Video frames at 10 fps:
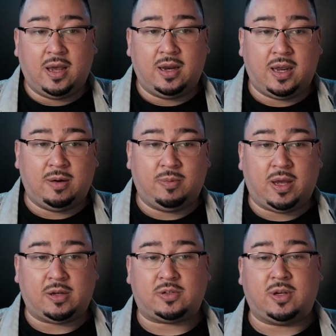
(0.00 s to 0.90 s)
And then we
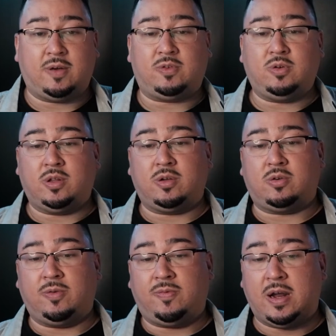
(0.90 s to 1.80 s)
also have 2 other
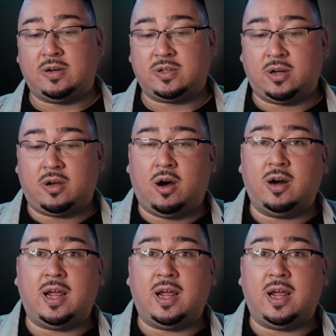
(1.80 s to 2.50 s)
good fighters on the card.